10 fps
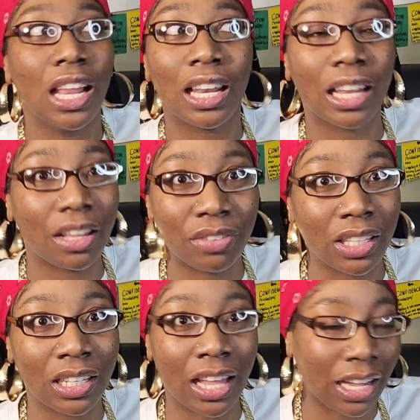Love it.
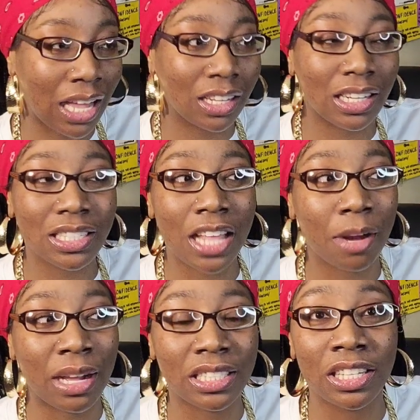Like, I love to stay
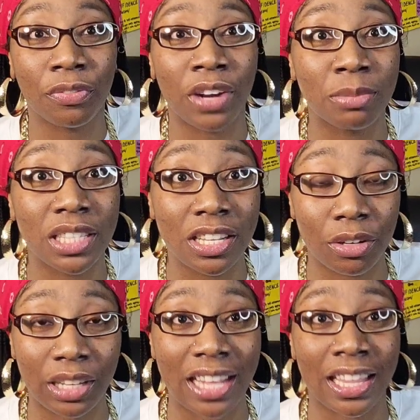to myself, and I'm
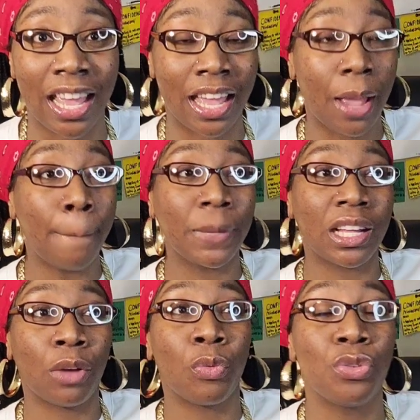still like that.
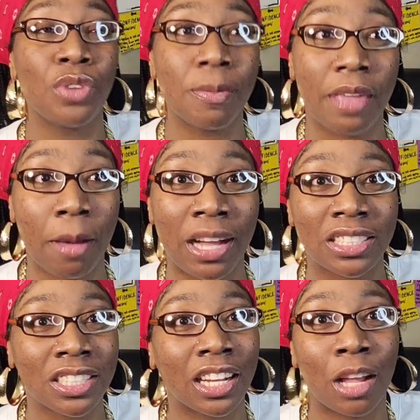But when you get me on my
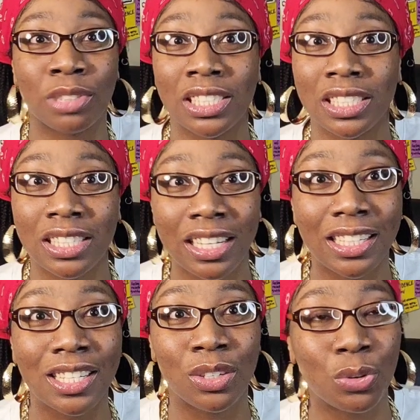shell, I'm just
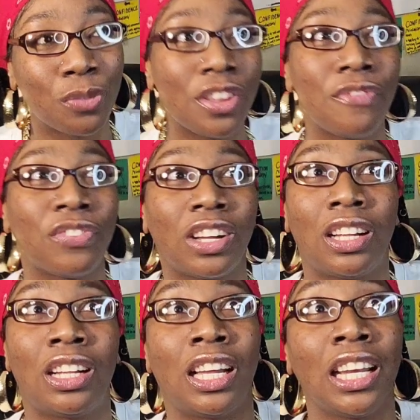silly, goofy,
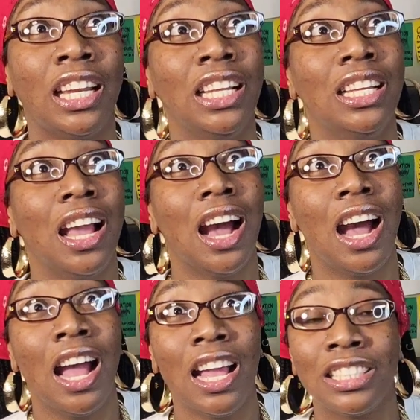fun.
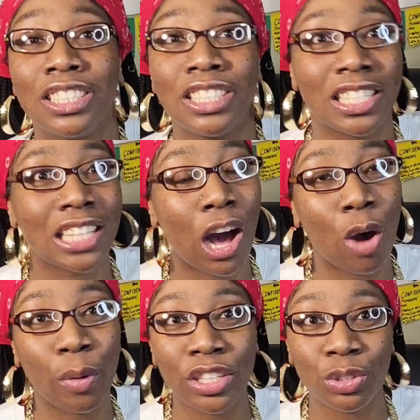Just
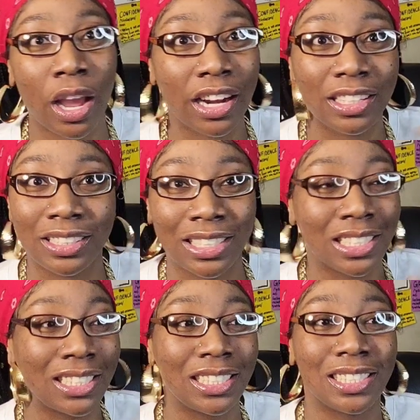always trying to
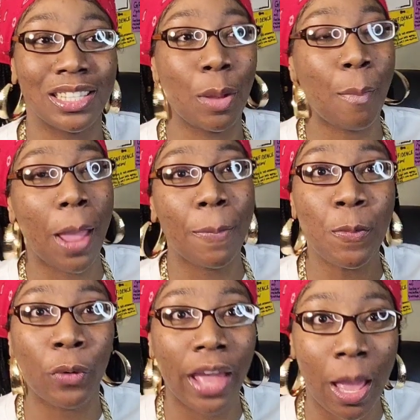just make
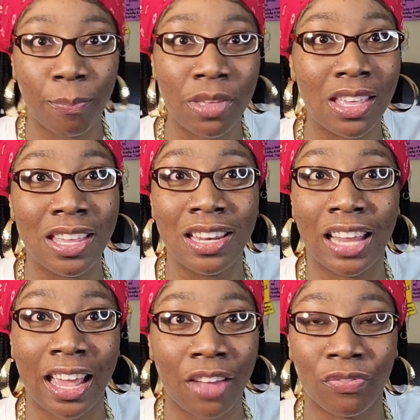people happy,
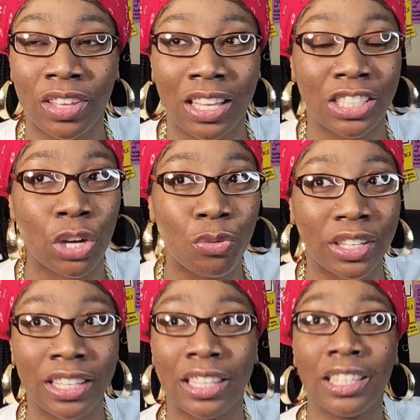laughing,
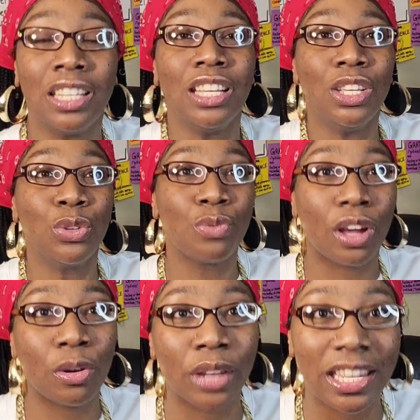joking. You
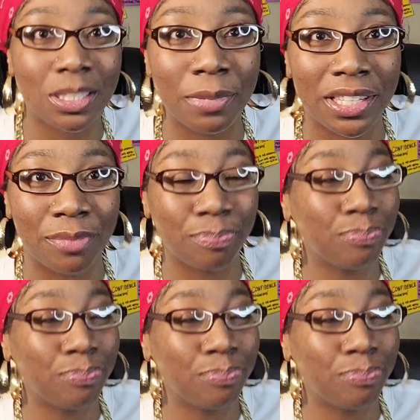know, that's me.